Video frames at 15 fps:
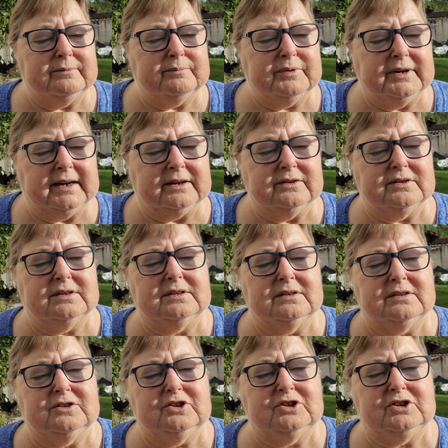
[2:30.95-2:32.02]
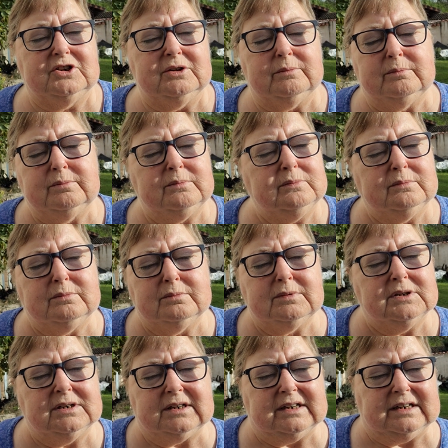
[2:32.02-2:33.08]
pronounce, is
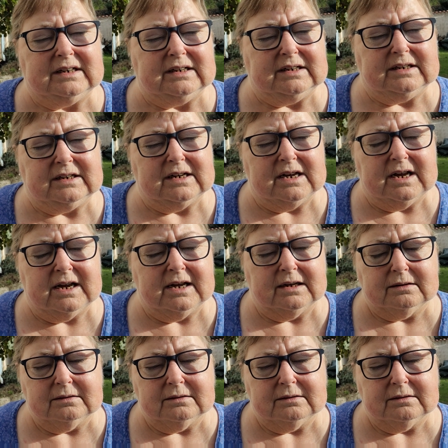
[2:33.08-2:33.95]
Chiminique